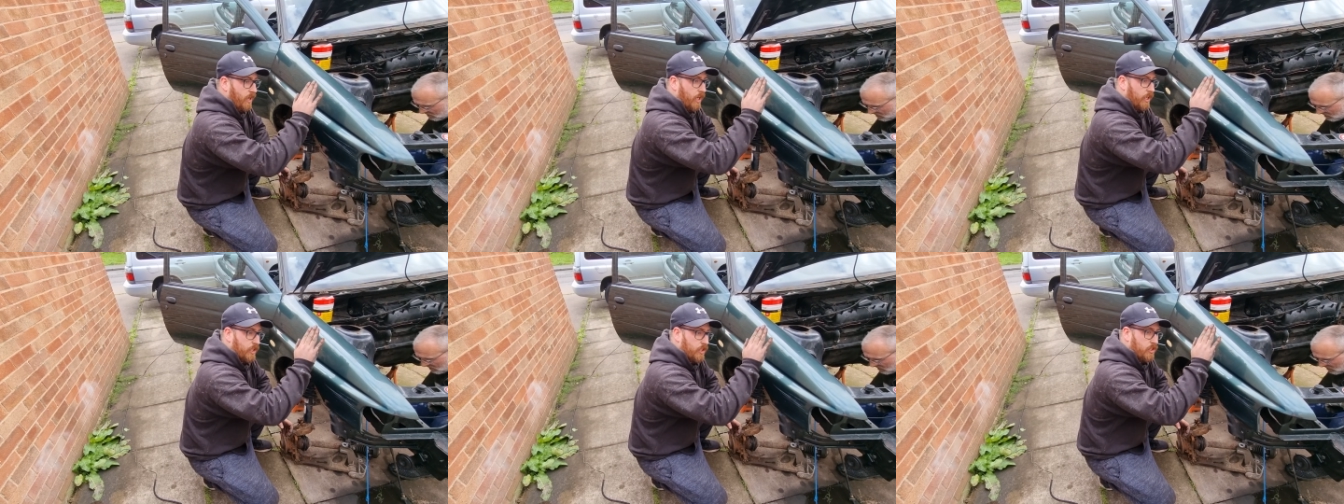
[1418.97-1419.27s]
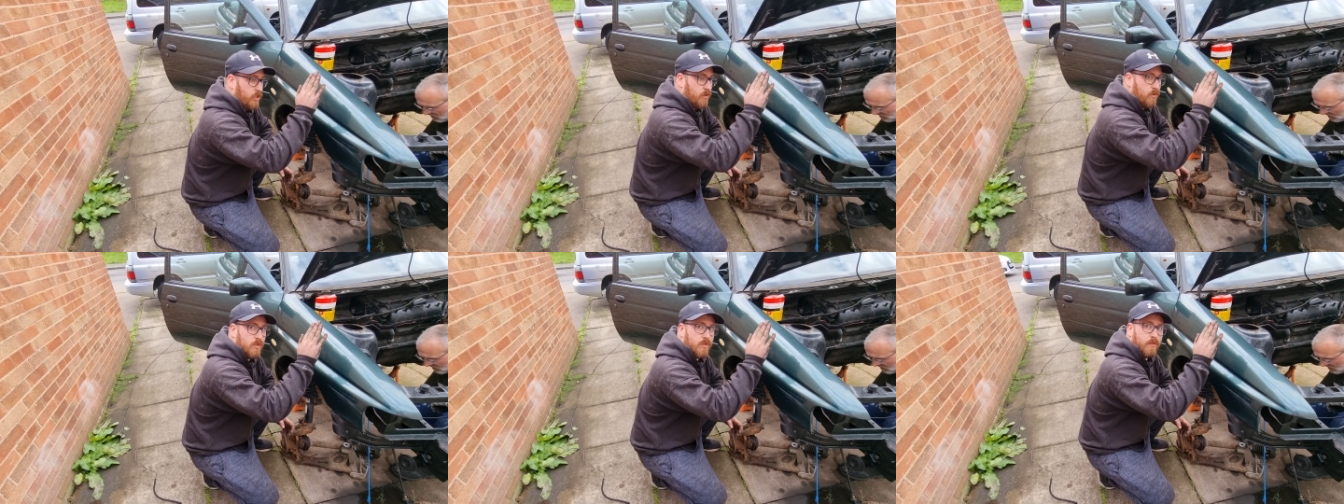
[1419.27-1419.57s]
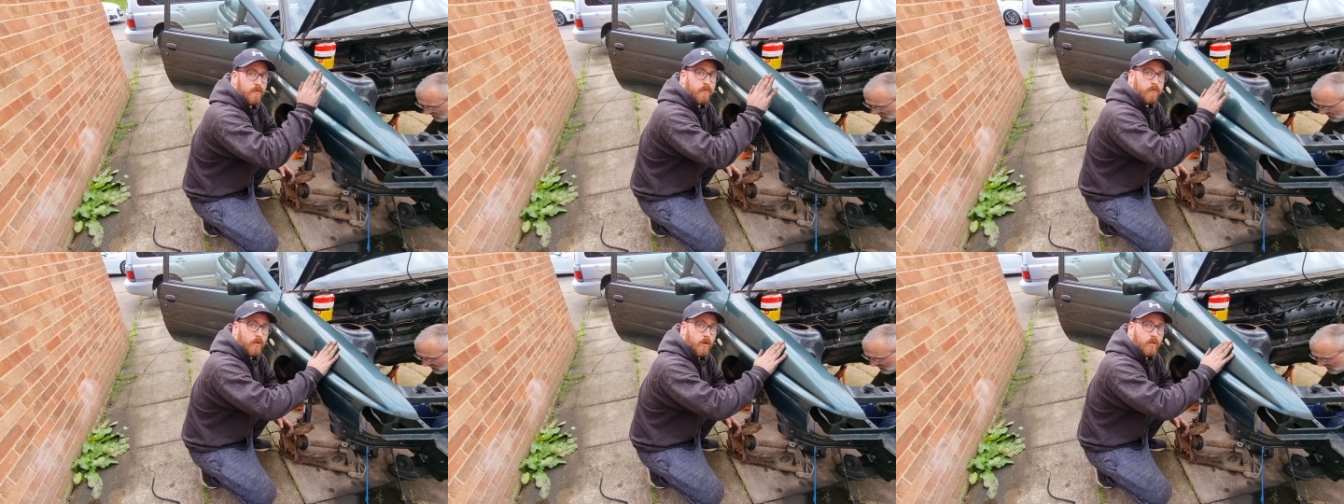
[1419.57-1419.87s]
I could use
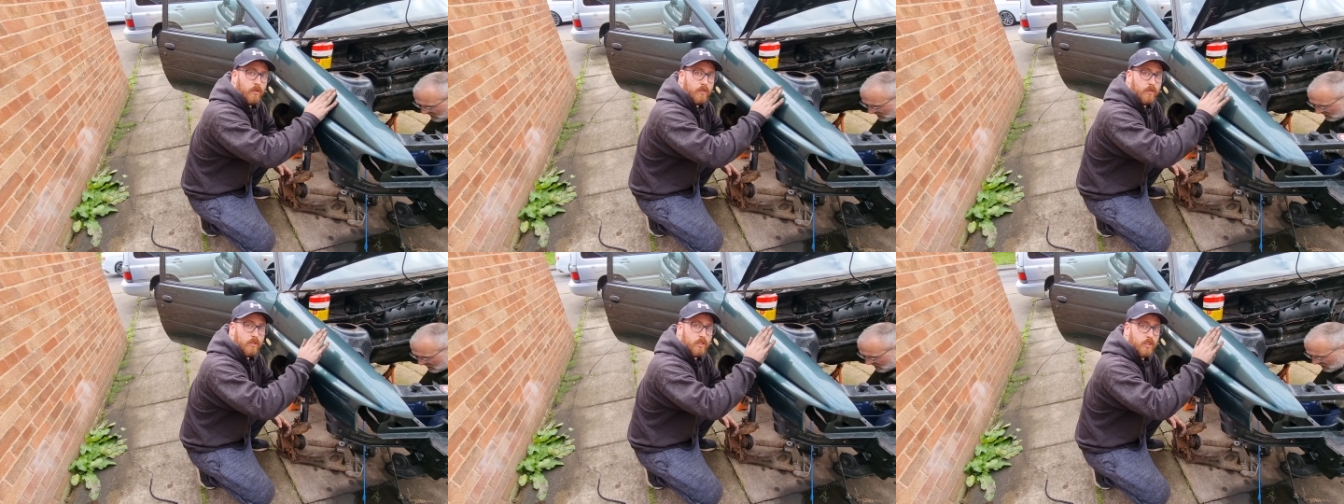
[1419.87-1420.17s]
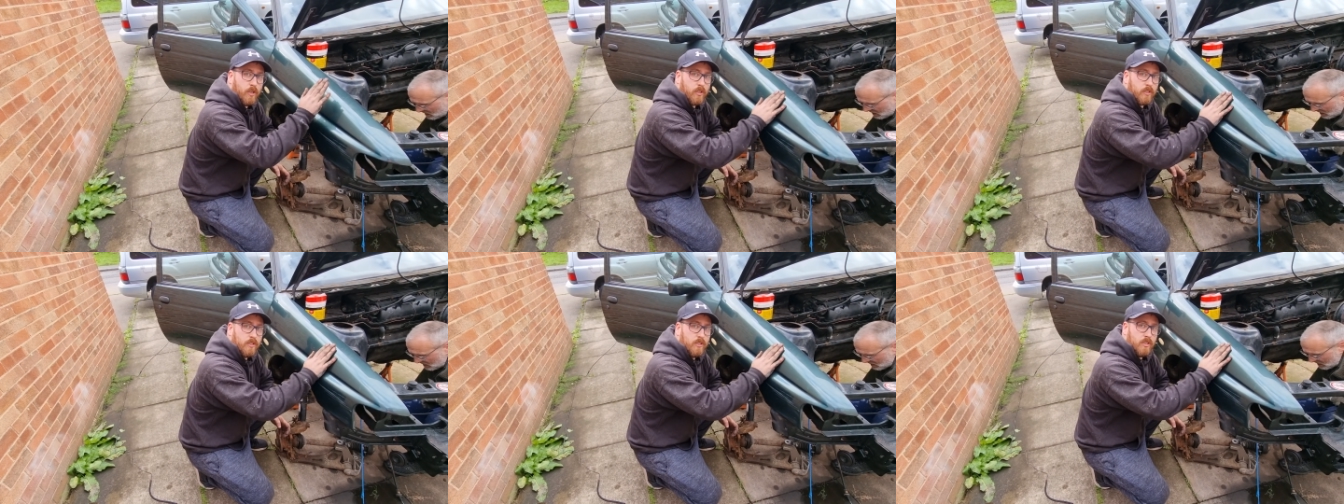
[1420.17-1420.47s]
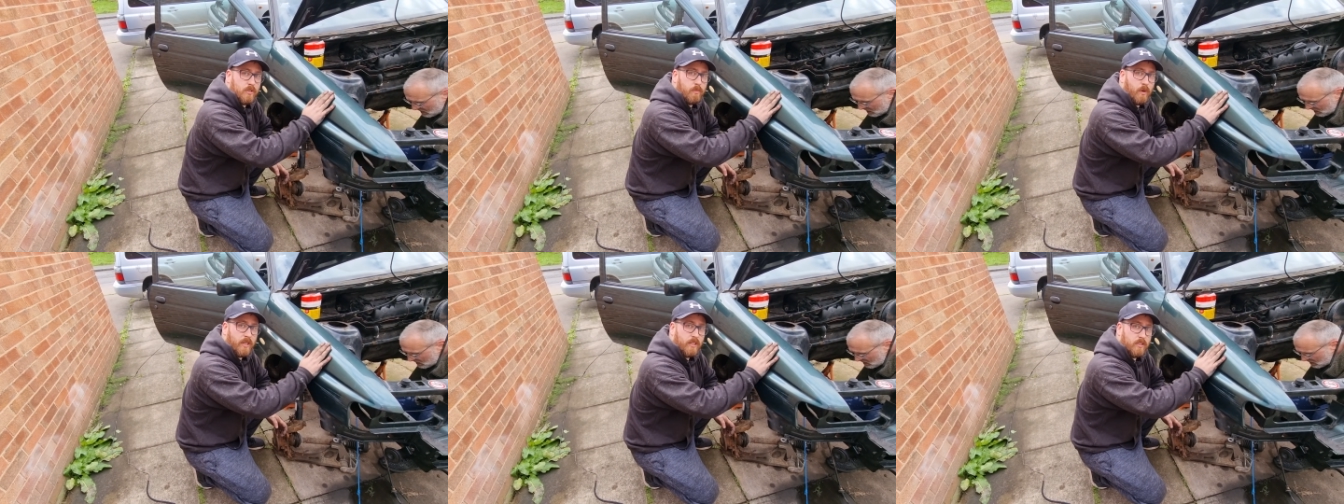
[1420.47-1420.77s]
front shocks and
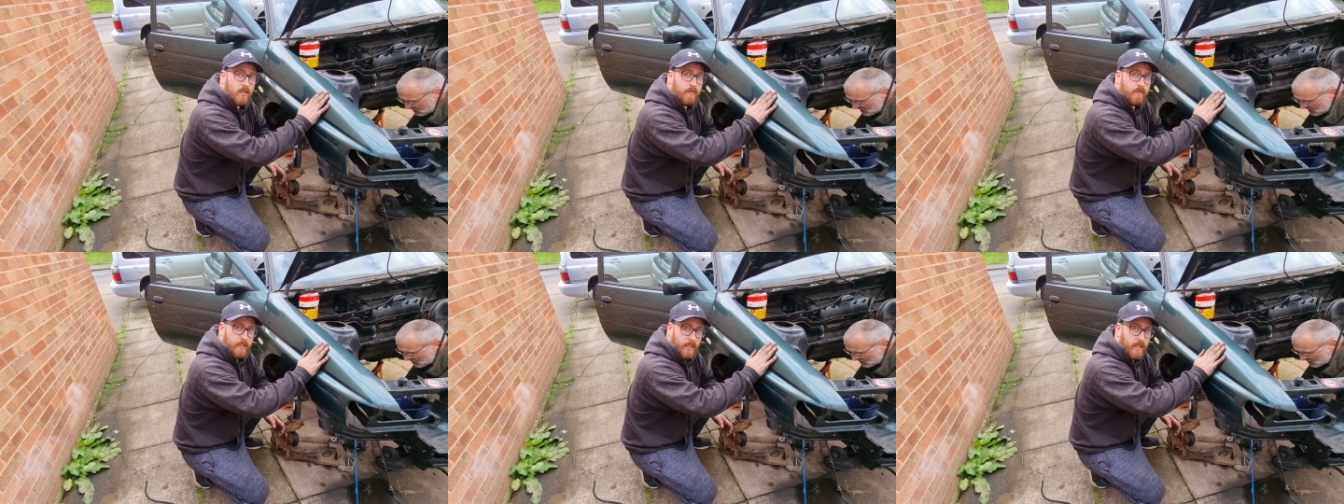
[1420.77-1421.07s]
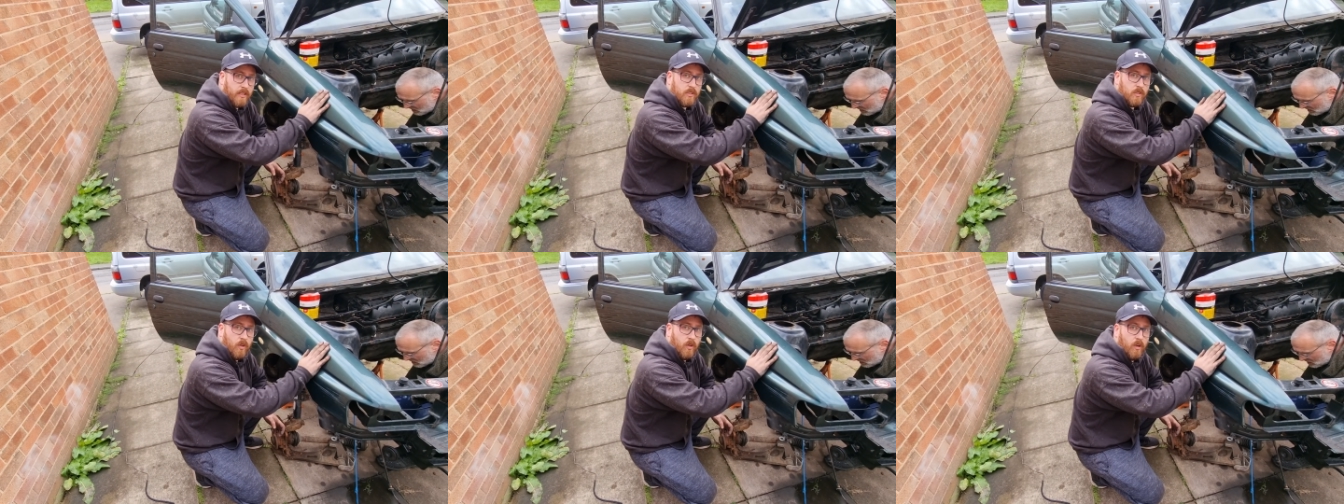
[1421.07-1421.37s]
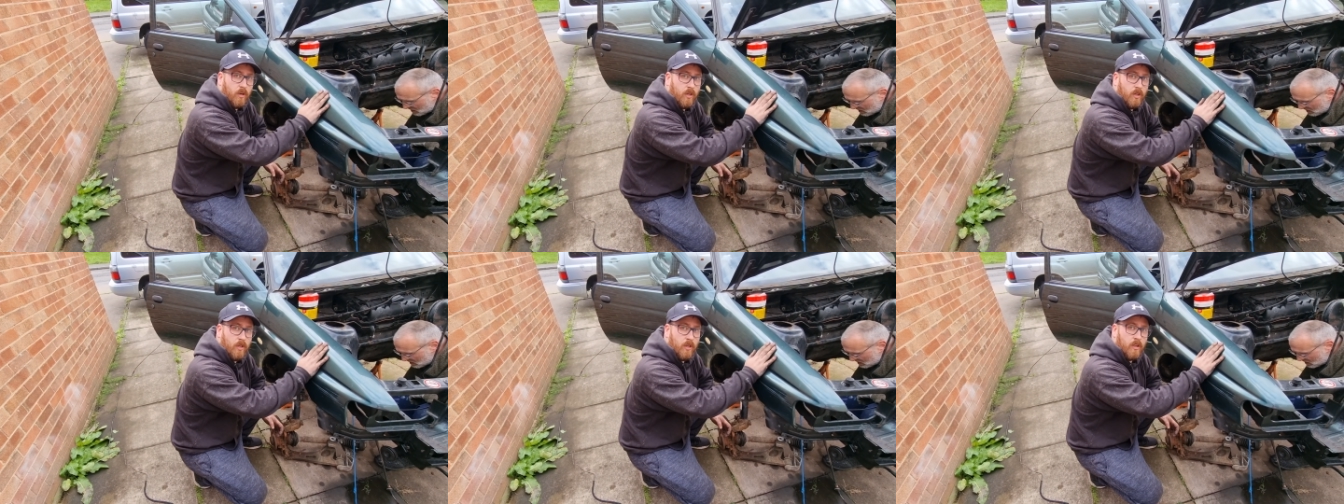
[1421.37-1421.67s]
springs off the Escort.
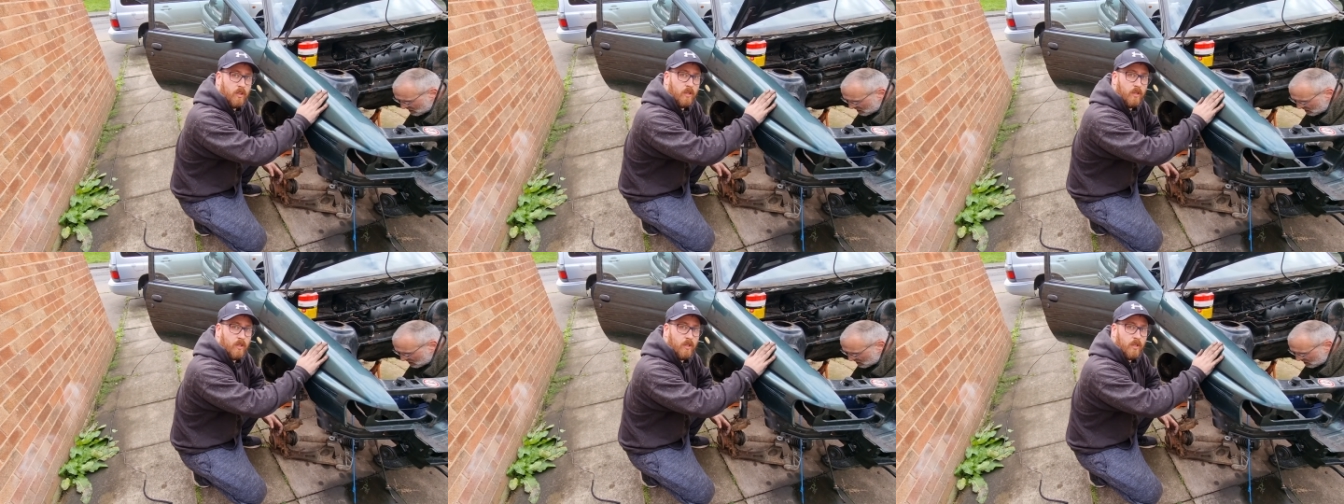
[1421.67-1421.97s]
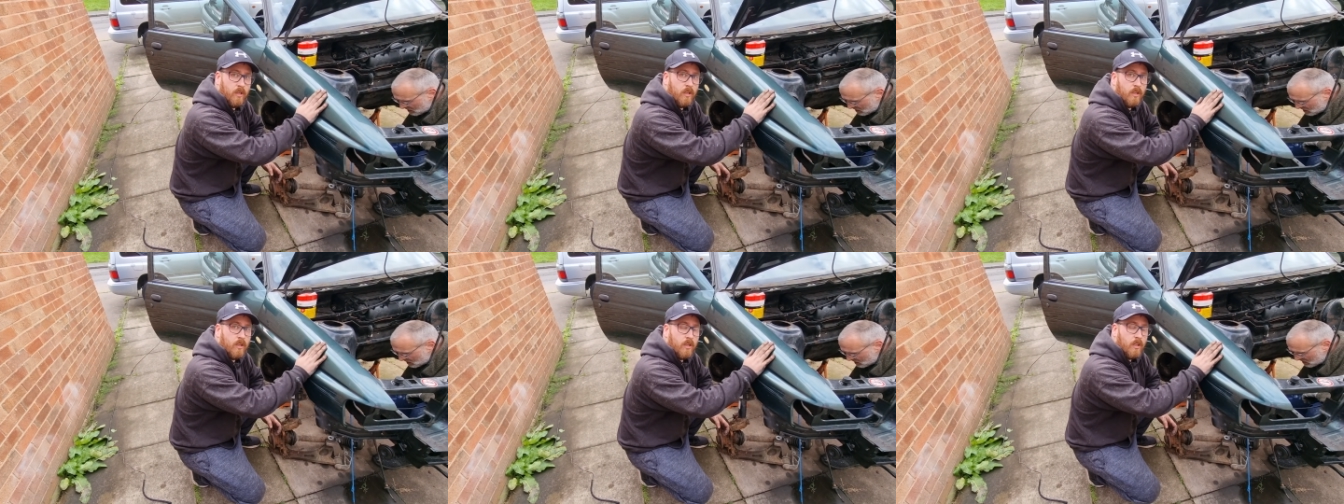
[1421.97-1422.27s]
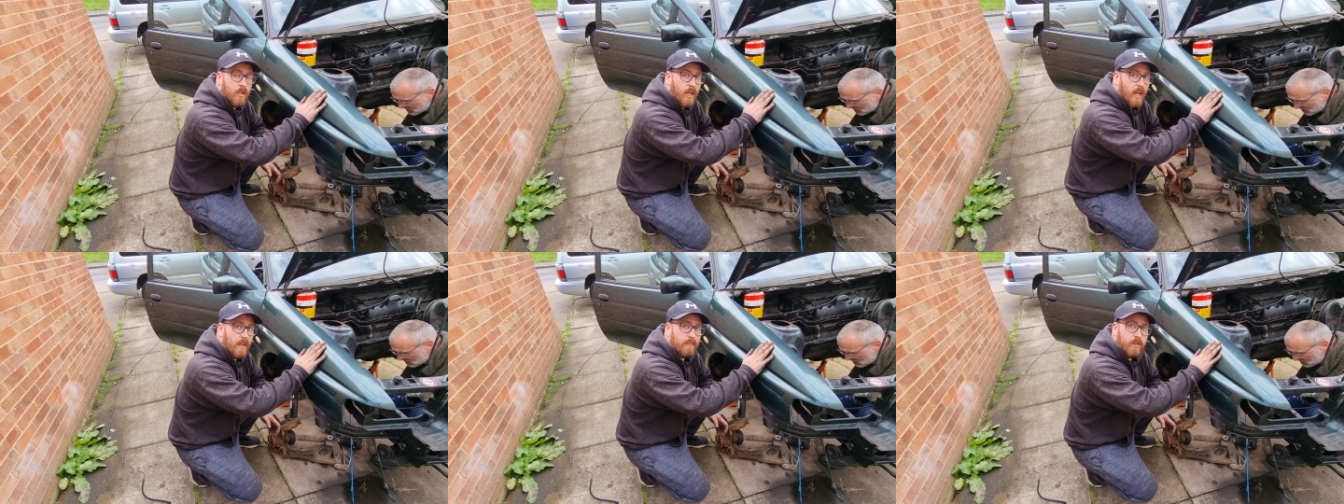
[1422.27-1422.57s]

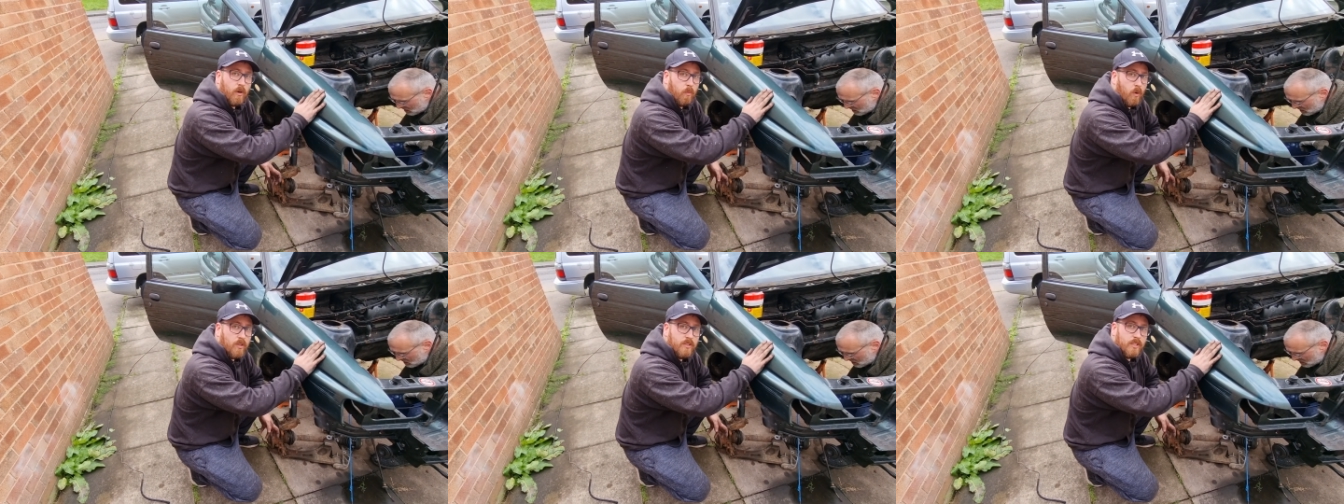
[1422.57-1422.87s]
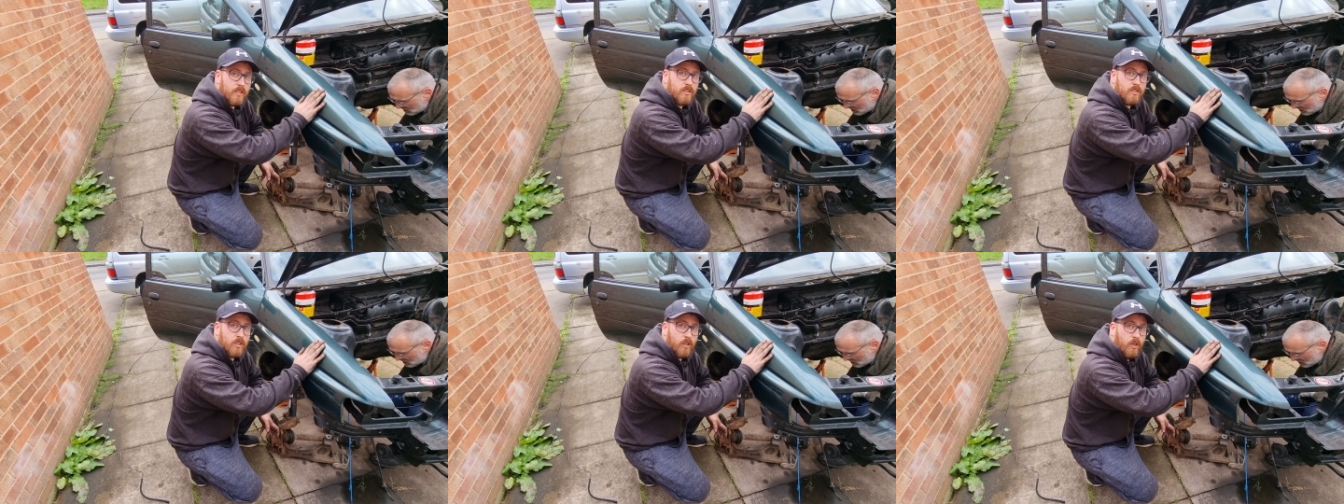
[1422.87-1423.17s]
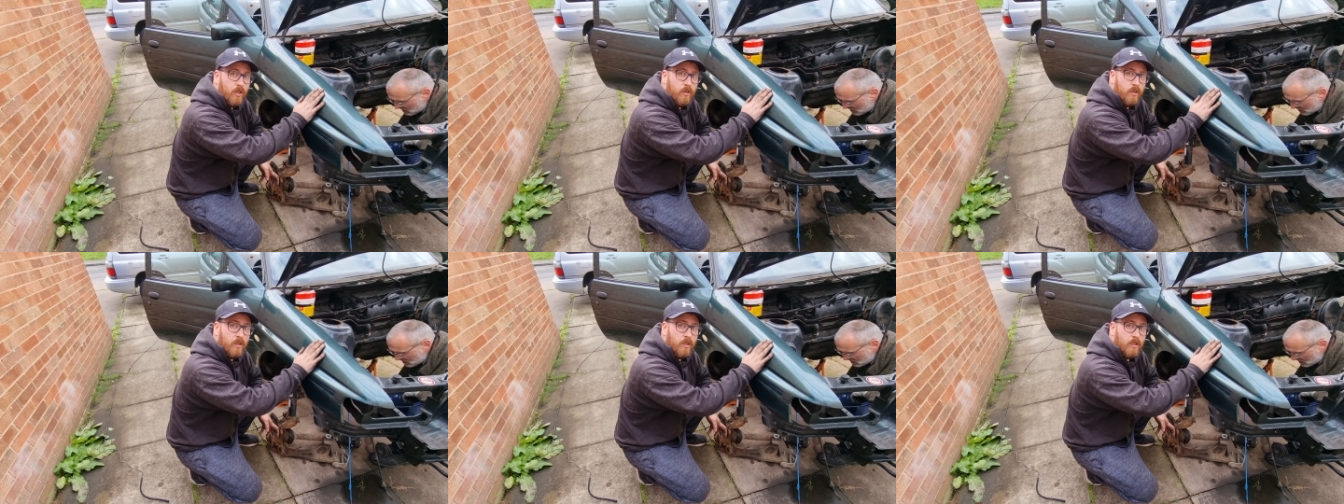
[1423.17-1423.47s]
If I wanted to,